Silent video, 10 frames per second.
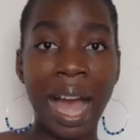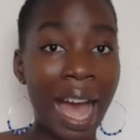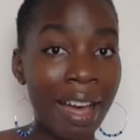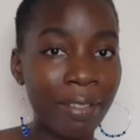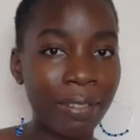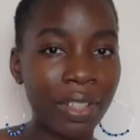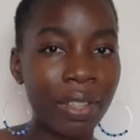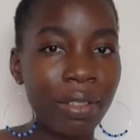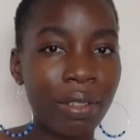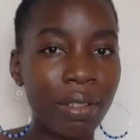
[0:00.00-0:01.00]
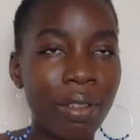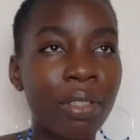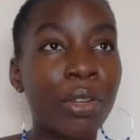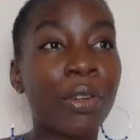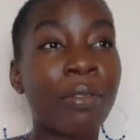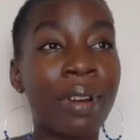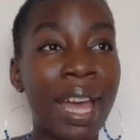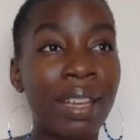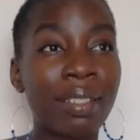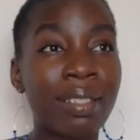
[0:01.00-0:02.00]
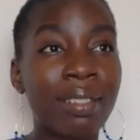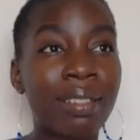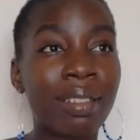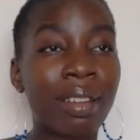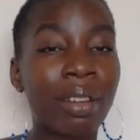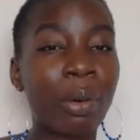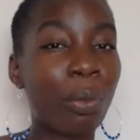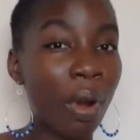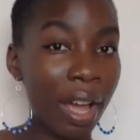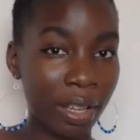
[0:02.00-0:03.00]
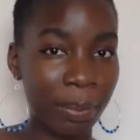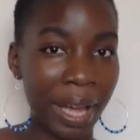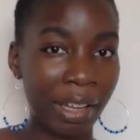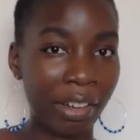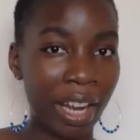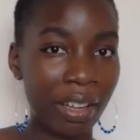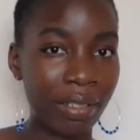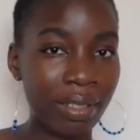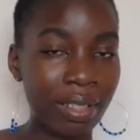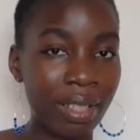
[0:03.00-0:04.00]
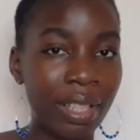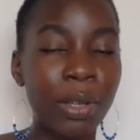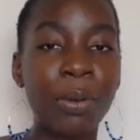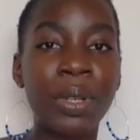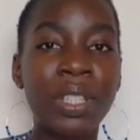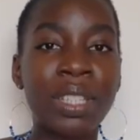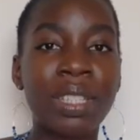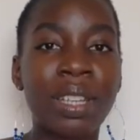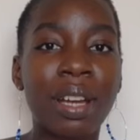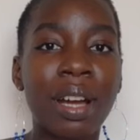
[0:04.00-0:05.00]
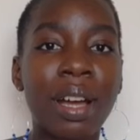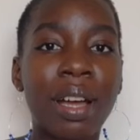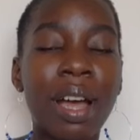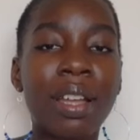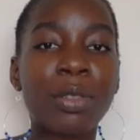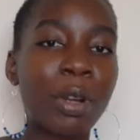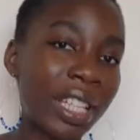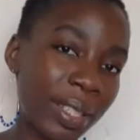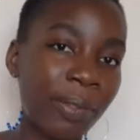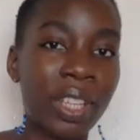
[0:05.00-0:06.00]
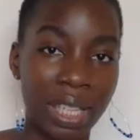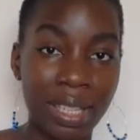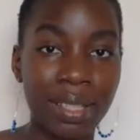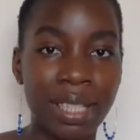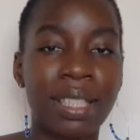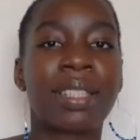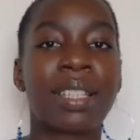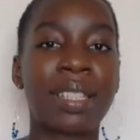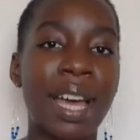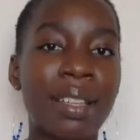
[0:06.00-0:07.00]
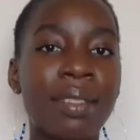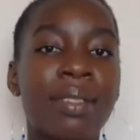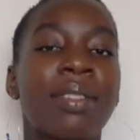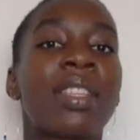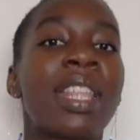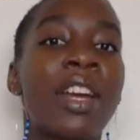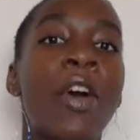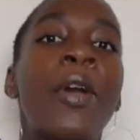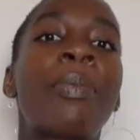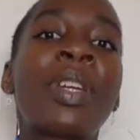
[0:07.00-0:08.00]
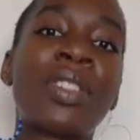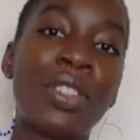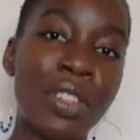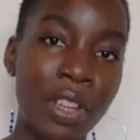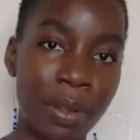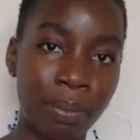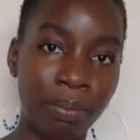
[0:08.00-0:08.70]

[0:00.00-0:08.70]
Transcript: have the correct work background that would transfer easily to the tasks that they are hoping to do.